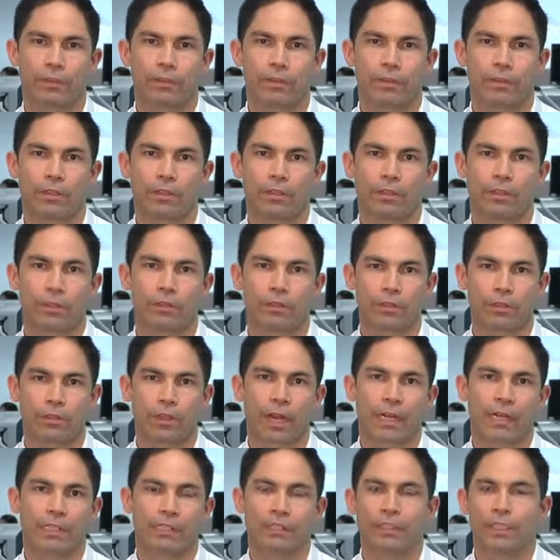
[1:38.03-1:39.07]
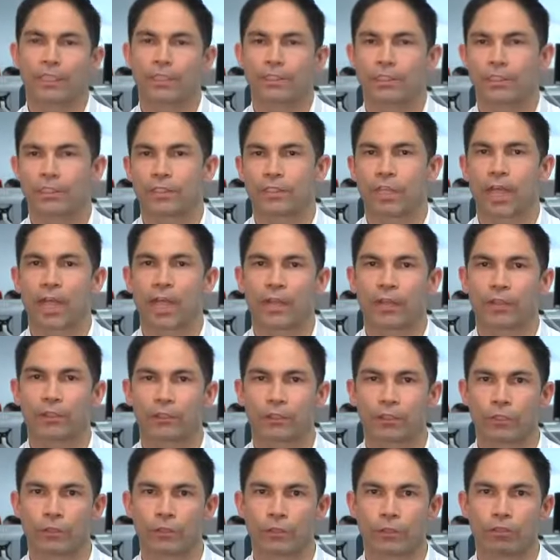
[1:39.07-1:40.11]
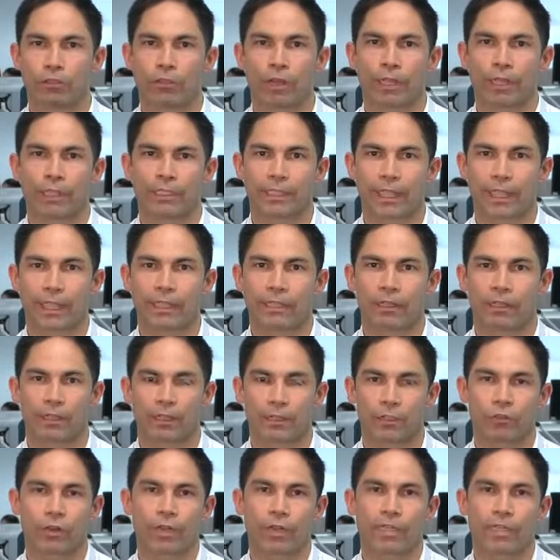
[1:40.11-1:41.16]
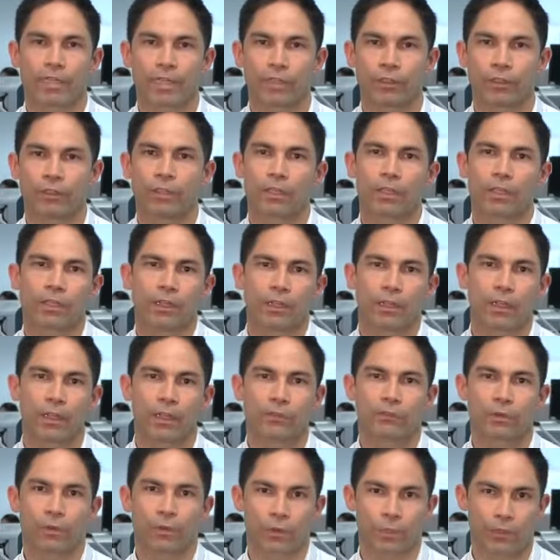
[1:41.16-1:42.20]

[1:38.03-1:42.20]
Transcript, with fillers: the, United States' desire to strike a, date, a trade deal uh, for the